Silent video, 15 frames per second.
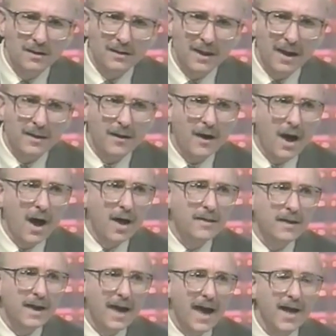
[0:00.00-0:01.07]
Okay, they're on
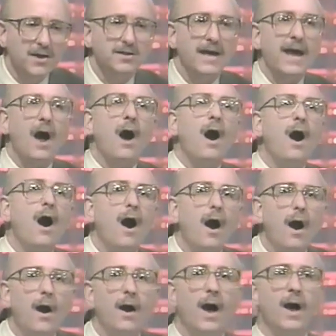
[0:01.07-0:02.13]
the edge. They
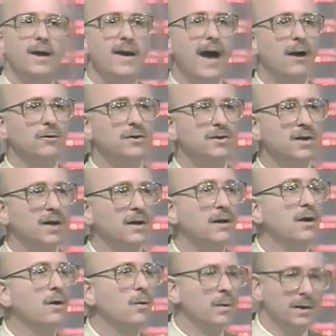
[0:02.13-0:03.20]
are announcing
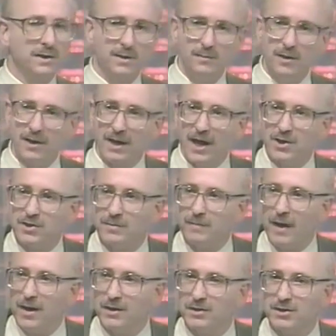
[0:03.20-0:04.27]
risk communication
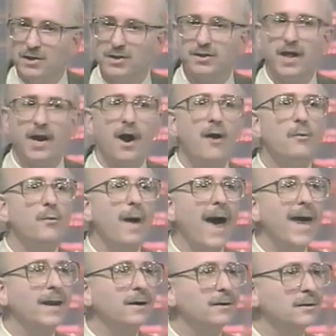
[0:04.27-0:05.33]
policies that are
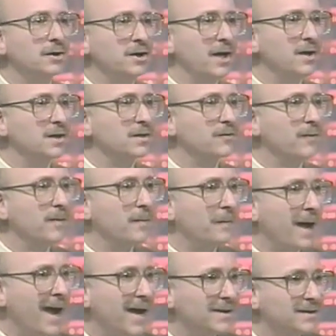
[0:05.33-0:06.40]
radical changes from the
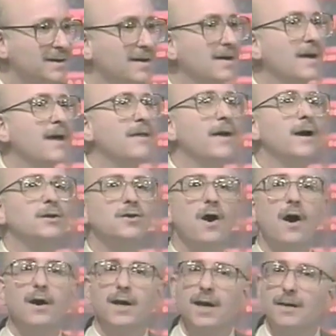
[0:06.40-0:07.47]
past. They are
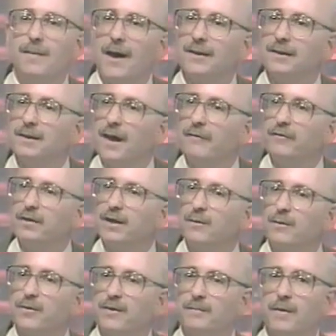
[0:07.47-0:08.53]
talking about leveling
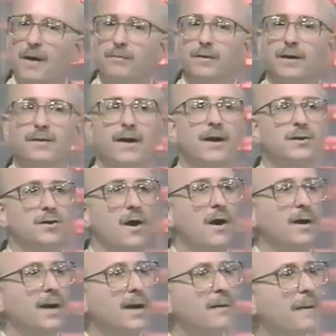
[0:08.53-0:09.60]
with the public. They are
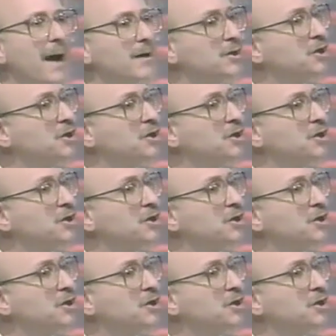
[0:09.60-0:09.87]
talking about